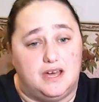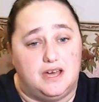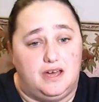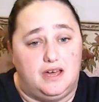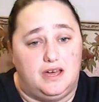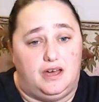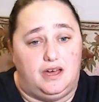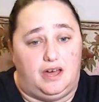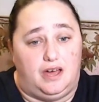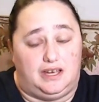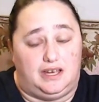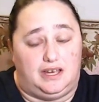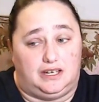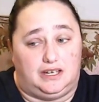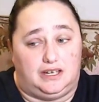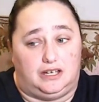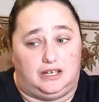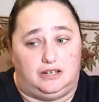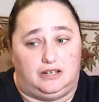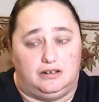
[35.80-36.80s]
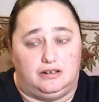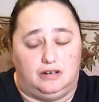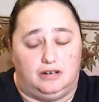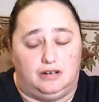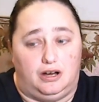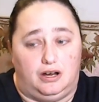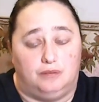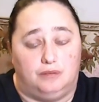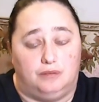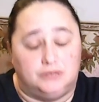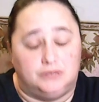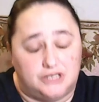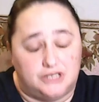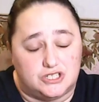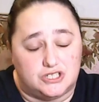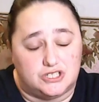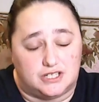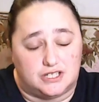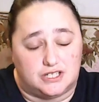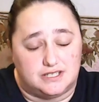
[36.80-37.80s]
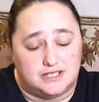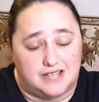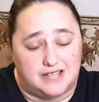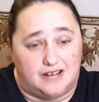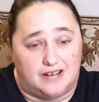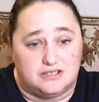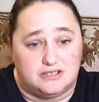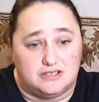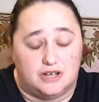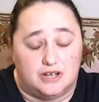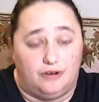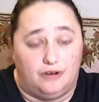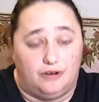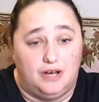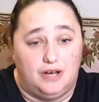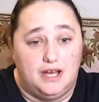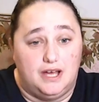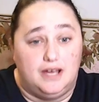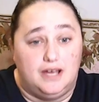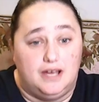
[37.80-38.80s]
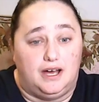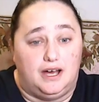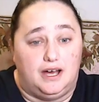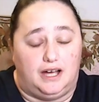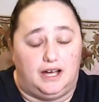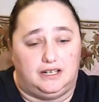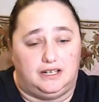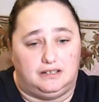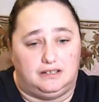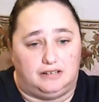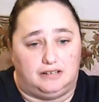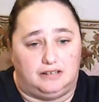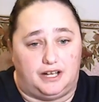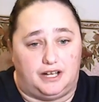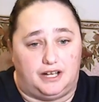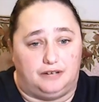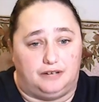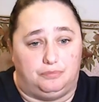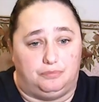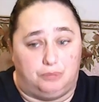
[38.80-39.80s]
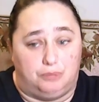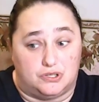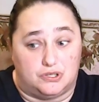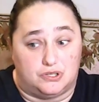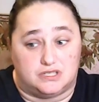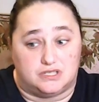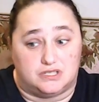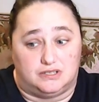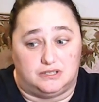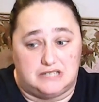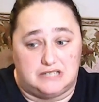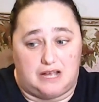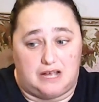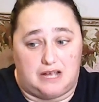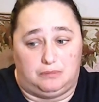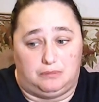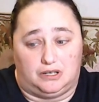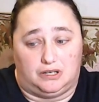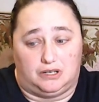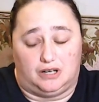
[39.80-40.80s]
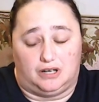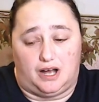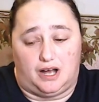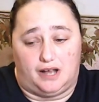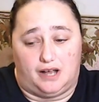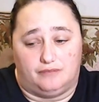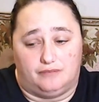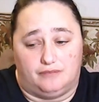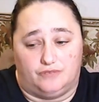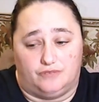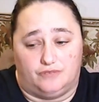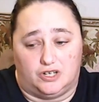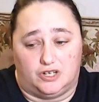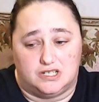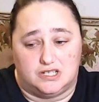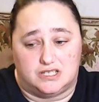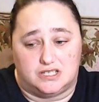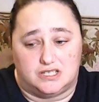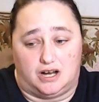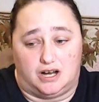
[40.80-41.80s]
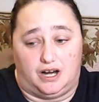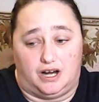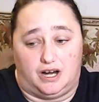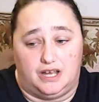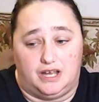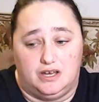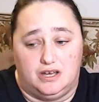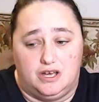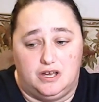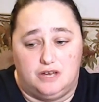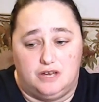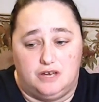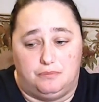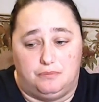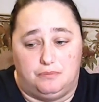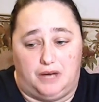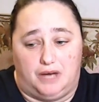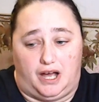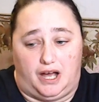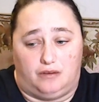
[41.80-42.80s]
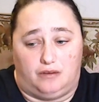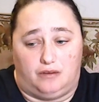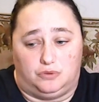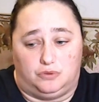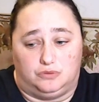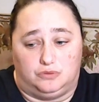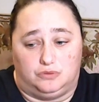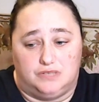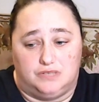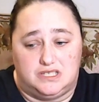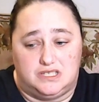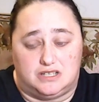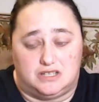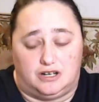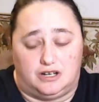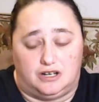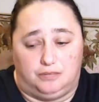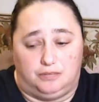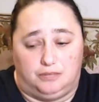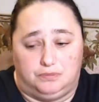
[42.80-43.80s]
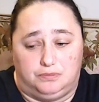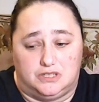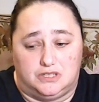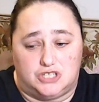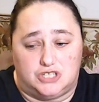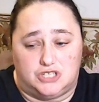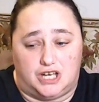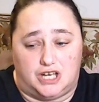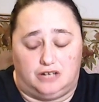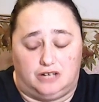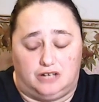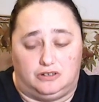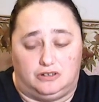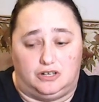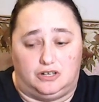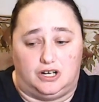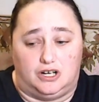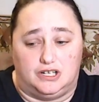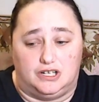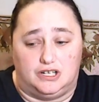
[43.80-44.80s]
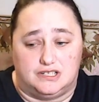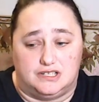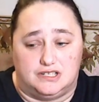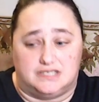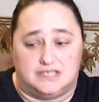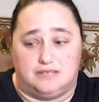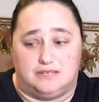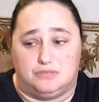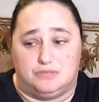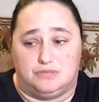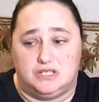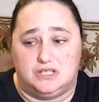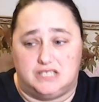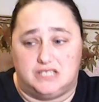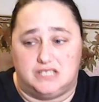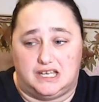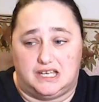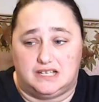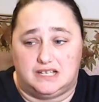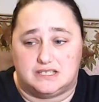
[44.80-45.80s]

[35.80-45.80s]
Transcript: and I'm really stressed out, so I need a lot of personal time here. I'm very sorry. But I will restart up the channel on December 6th,